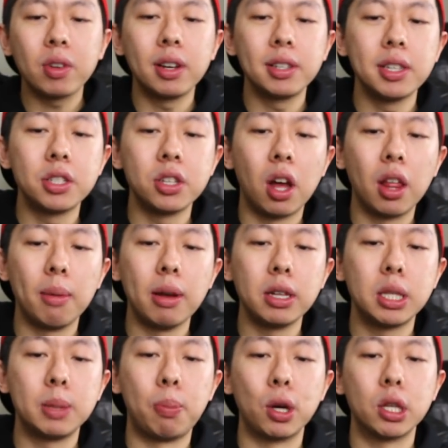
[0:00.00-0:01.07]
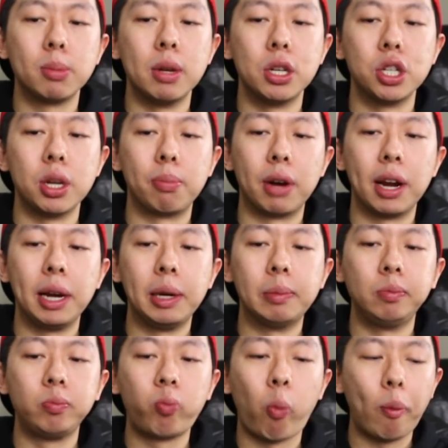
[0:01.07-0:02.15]
Because it's all about sportsmanship,
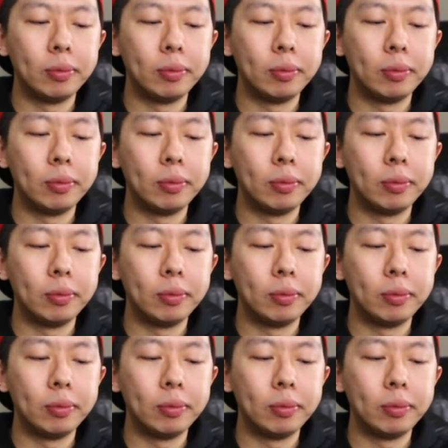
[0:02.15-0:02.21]
right?